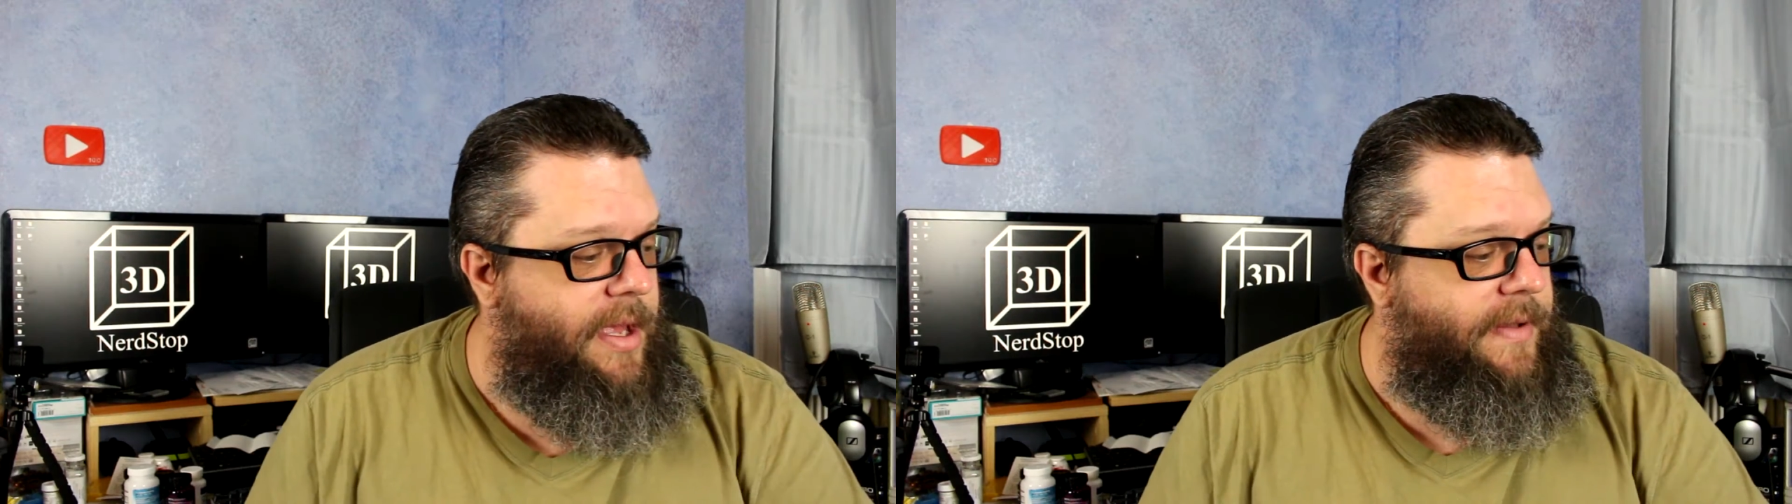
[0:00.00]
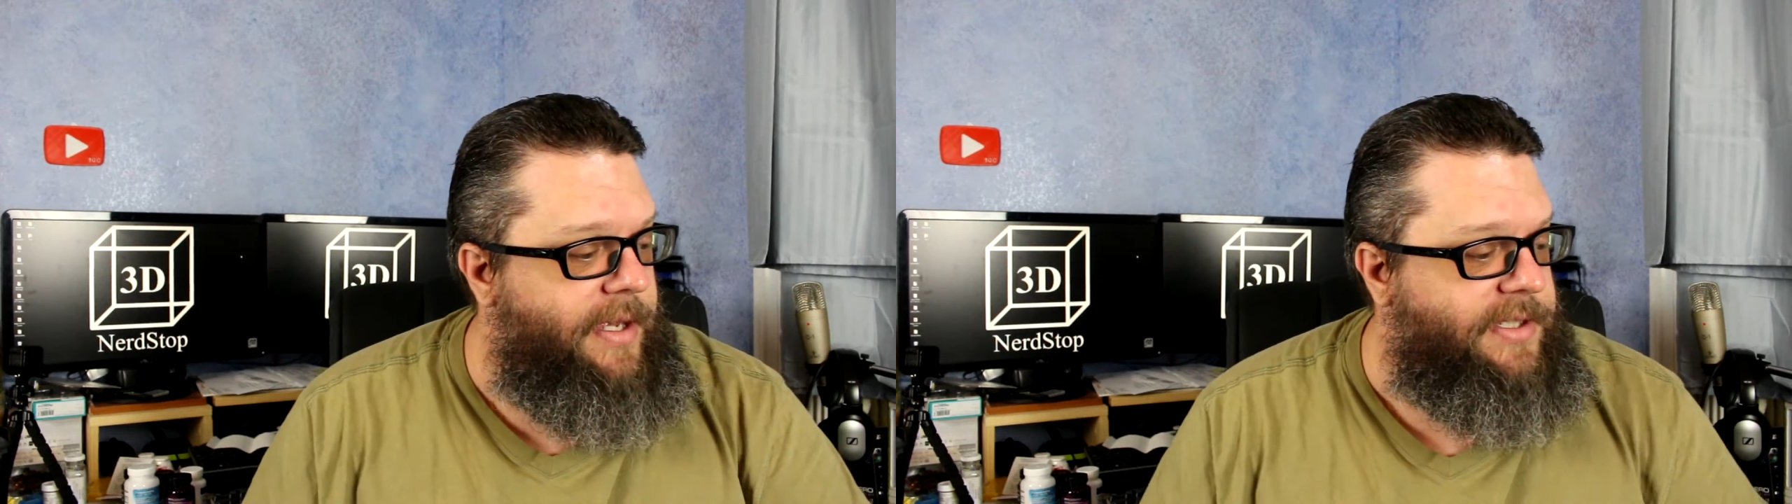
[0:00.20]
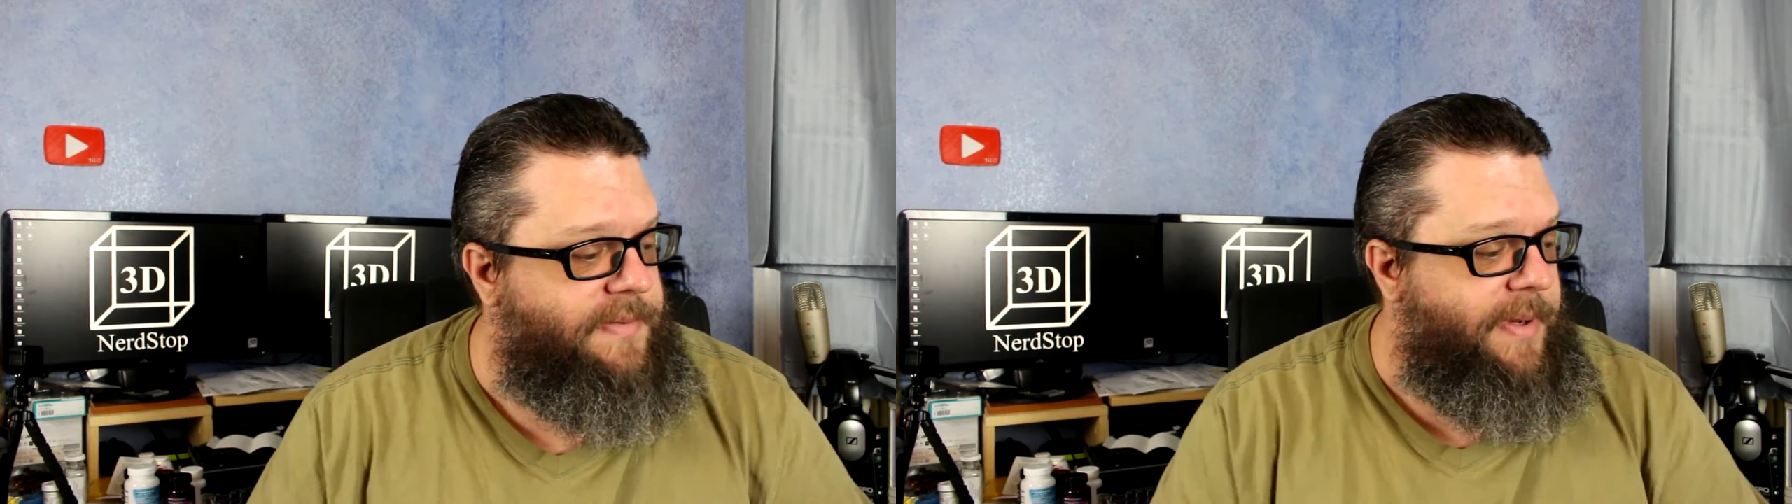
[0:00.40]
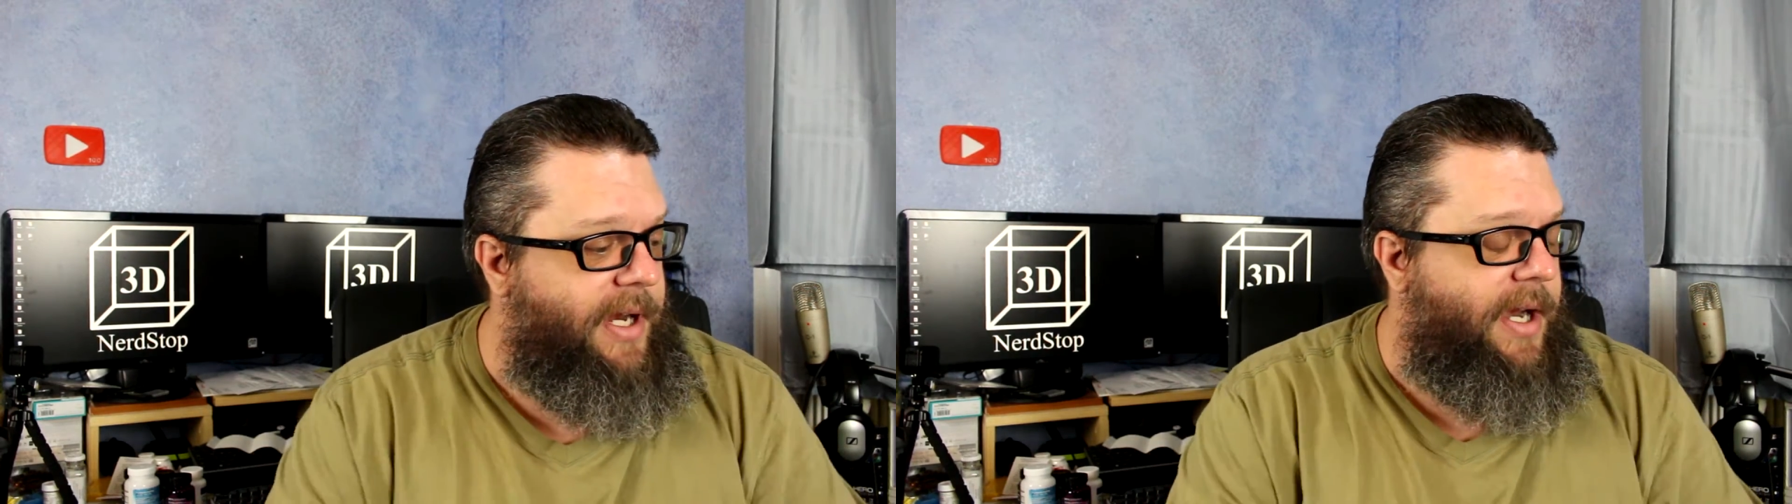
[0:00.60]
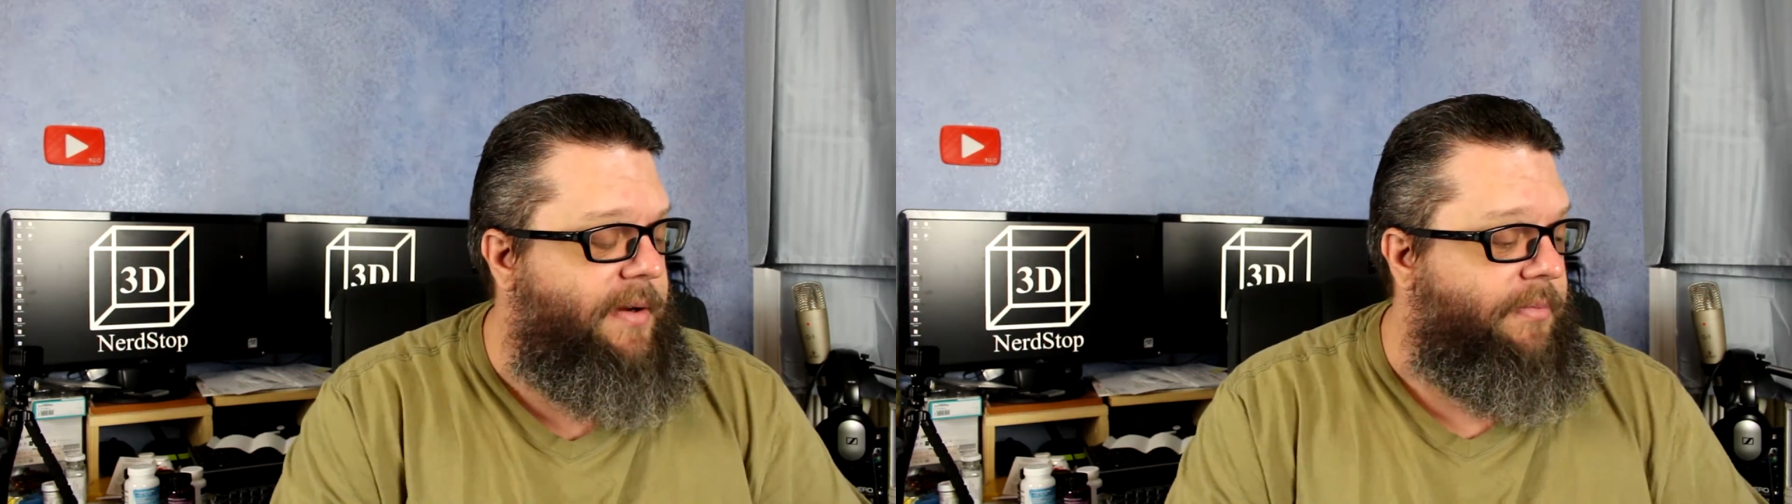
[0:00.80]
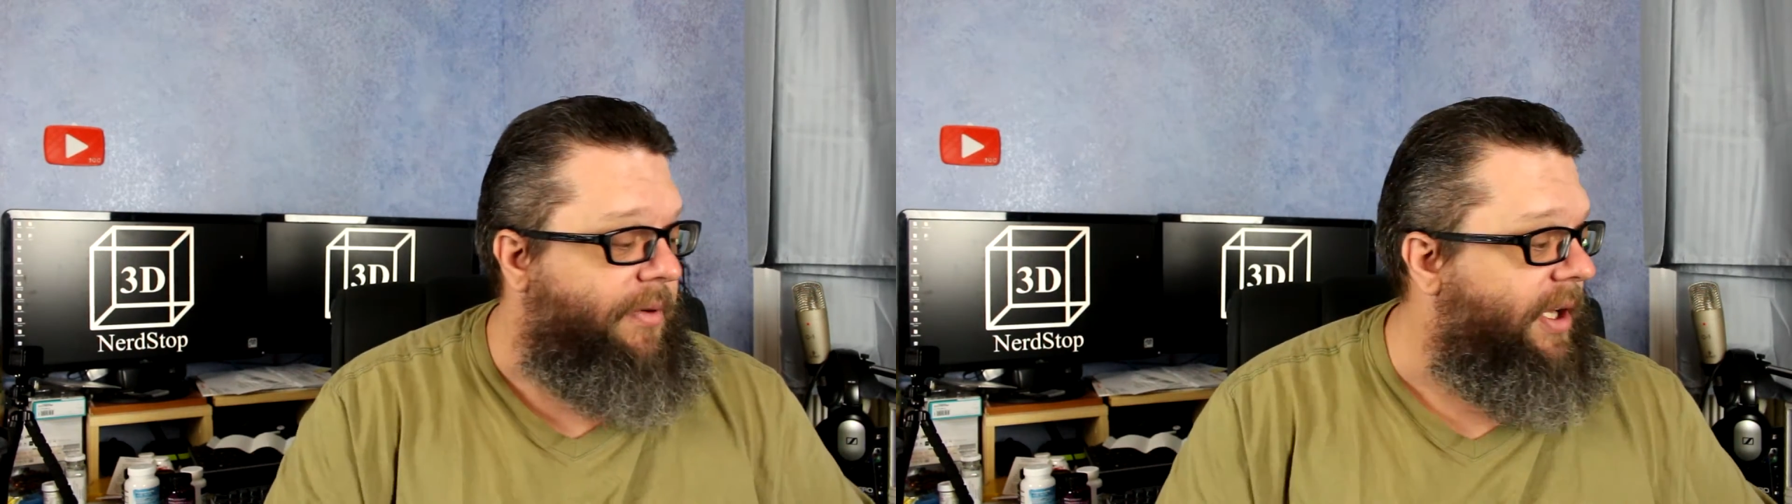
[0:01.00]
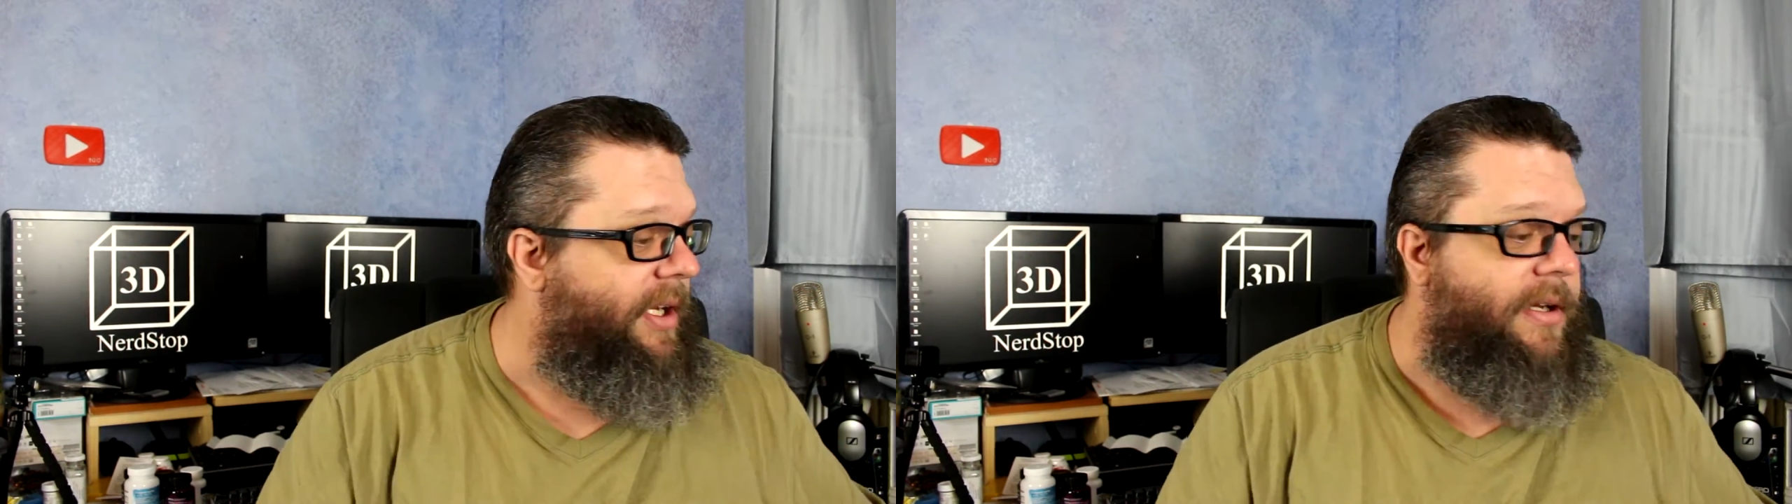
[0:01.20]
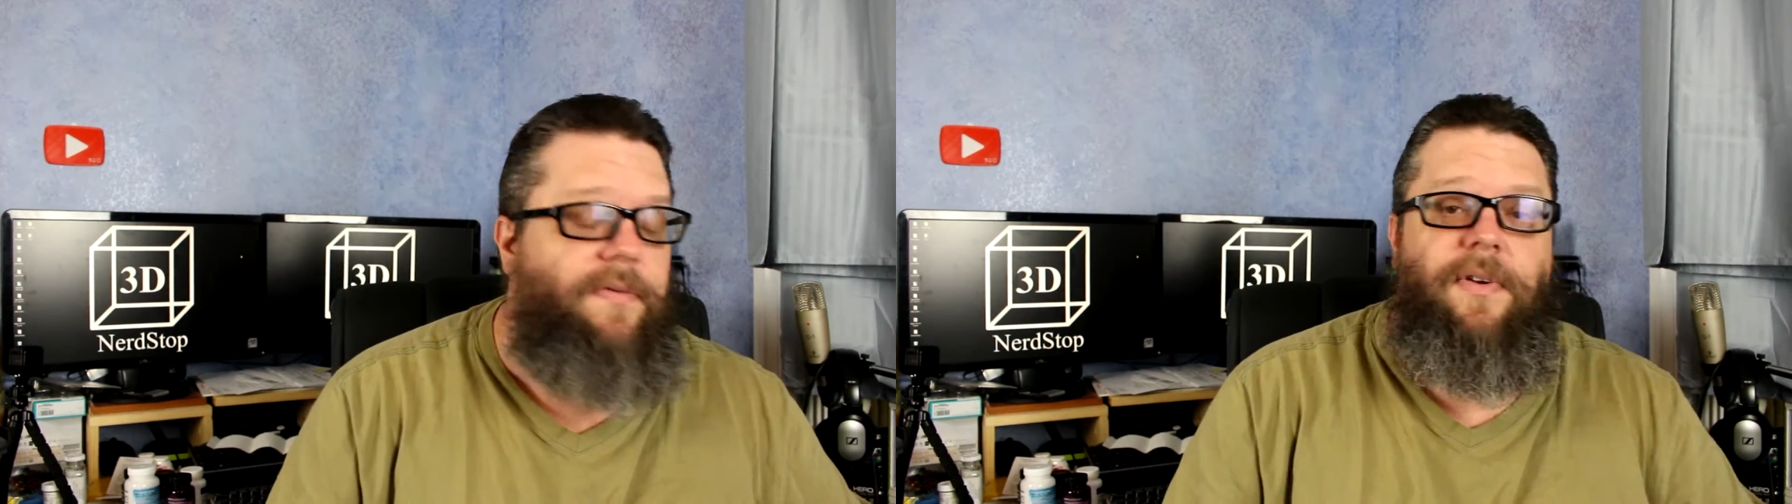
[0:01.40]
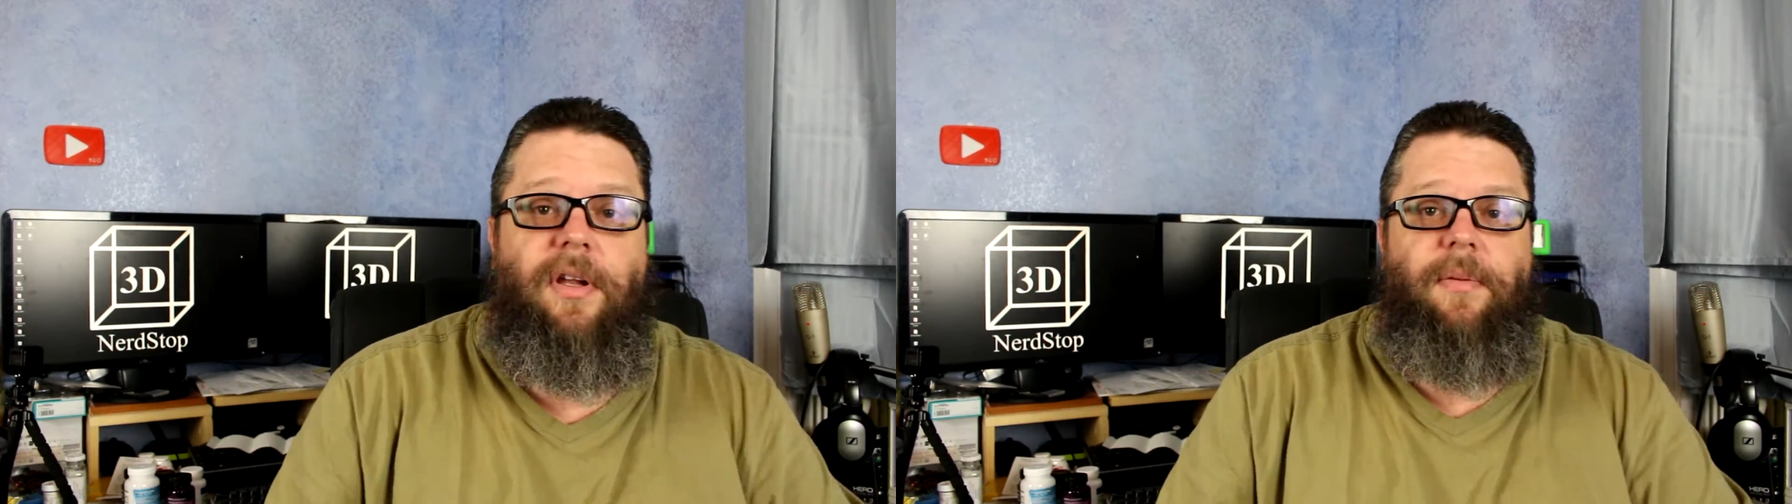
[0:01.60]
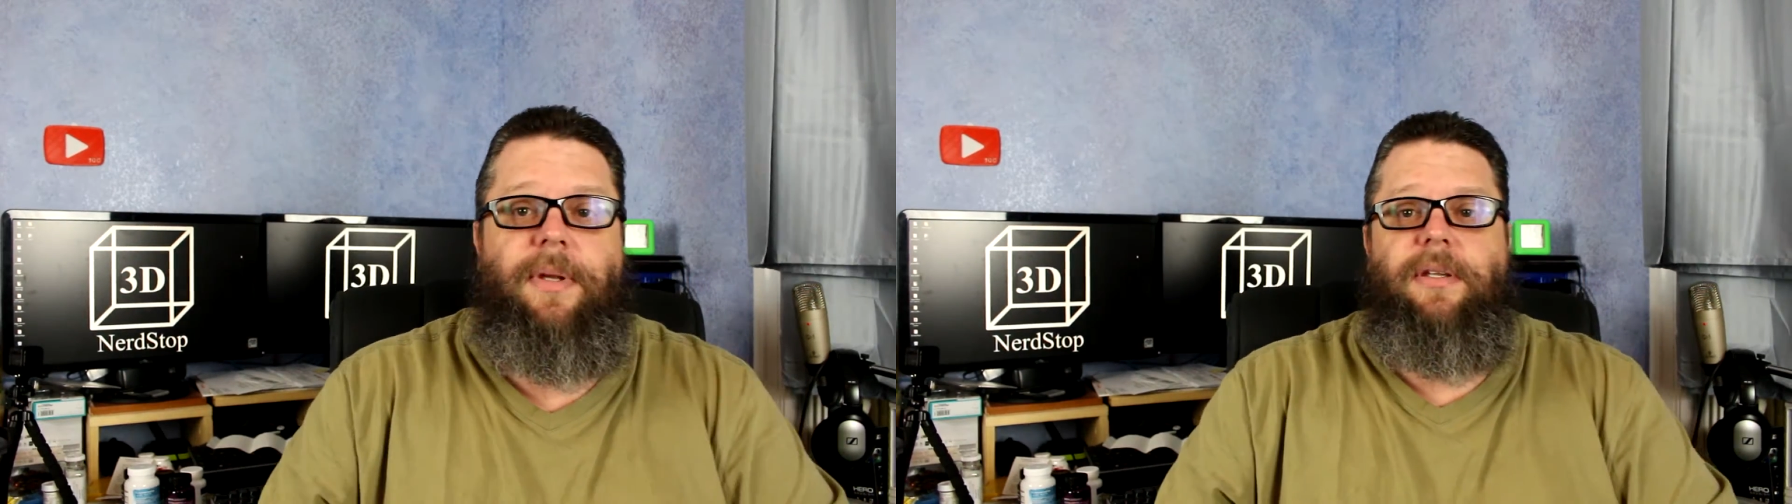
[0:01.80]
This has been a really good
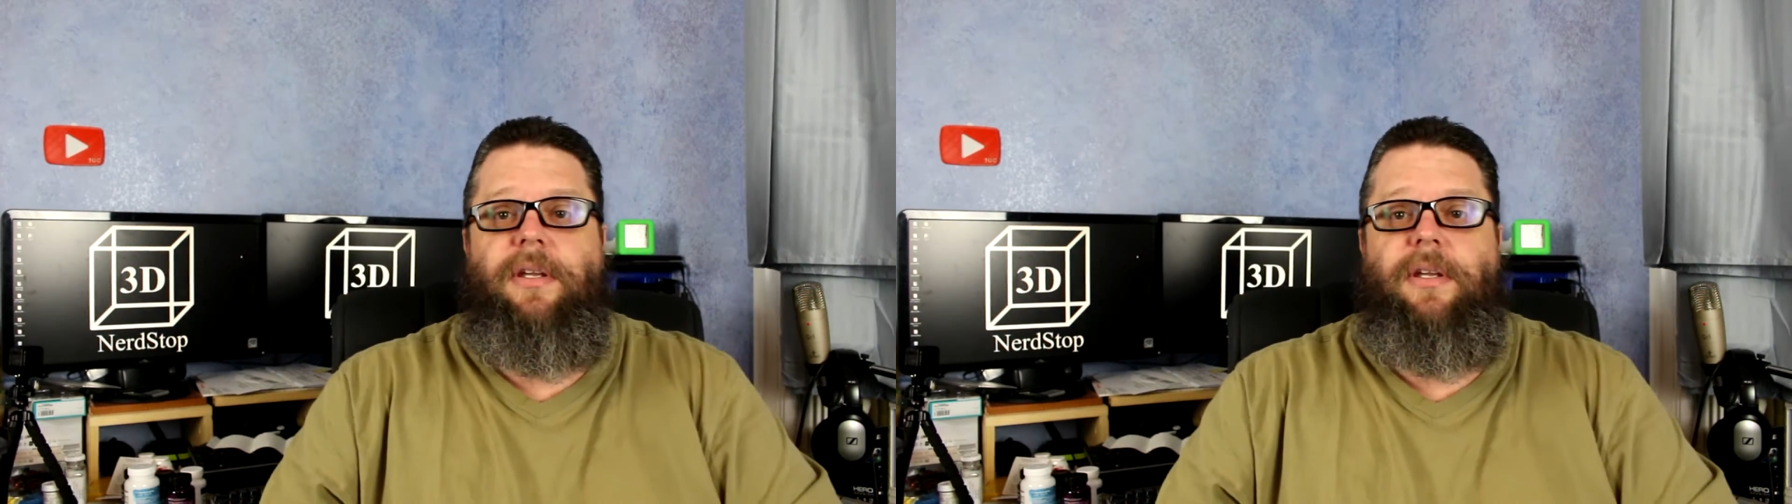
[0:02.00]
filament.